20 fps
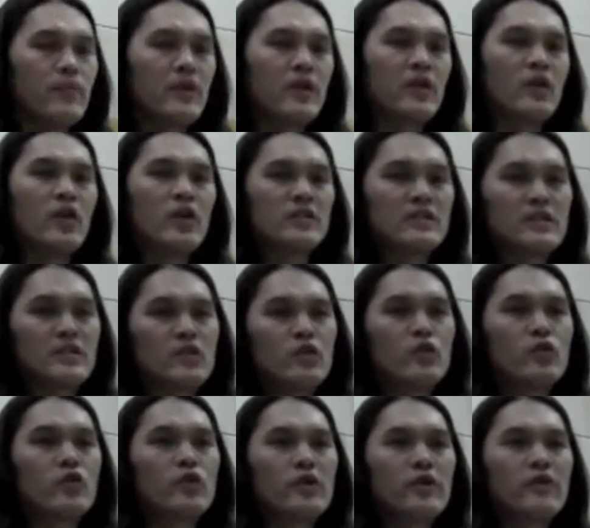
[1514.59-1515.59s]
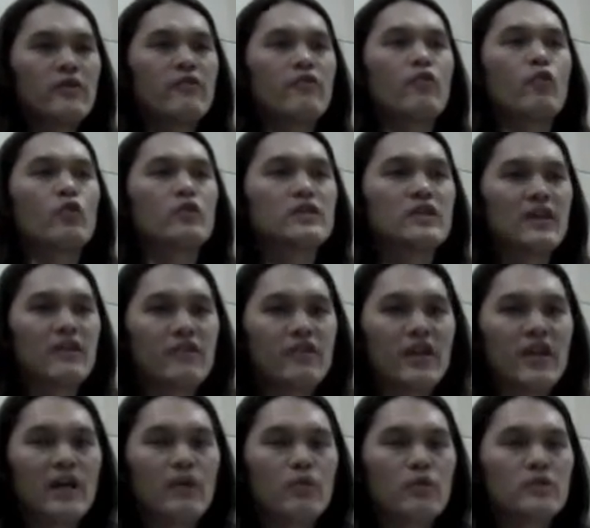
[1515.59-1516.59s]
in Austin who couldn't afford to have
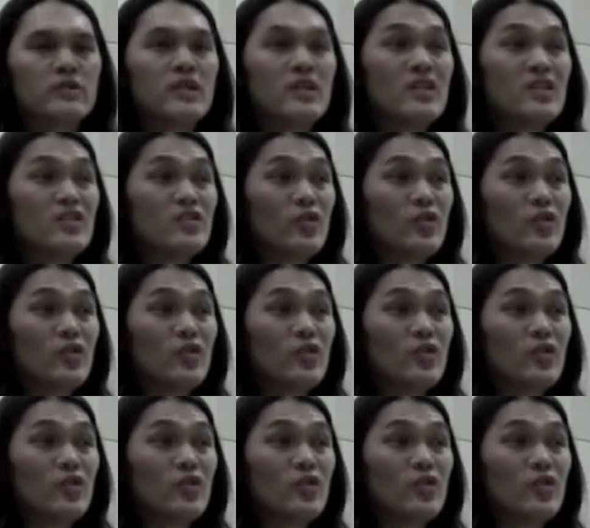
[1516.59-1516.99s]
cameras,